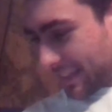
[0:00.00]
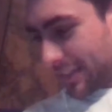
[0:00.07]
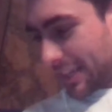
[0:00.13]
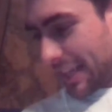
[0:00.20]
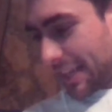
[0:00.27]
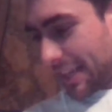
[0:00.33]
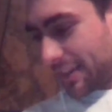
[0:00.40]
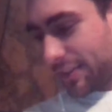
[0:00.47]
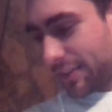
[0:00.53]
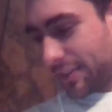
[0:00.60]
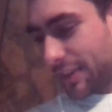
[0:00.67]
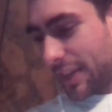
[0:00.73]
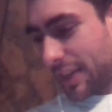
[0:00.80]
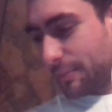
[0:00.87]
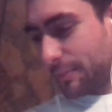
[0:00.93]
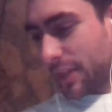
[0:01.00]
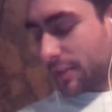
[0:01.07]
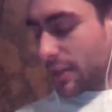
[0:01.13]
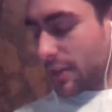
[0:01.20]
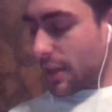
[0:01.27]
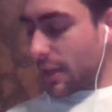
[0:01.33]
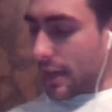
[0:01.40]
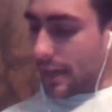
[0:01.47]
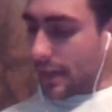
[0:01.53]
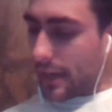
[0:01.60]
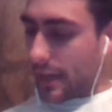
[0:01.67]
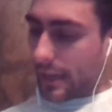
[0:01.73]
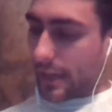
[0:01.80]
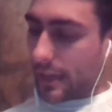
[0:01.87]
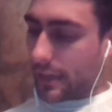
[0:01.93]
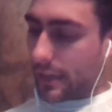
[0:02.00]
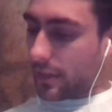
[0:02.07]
to add another game though. Uh,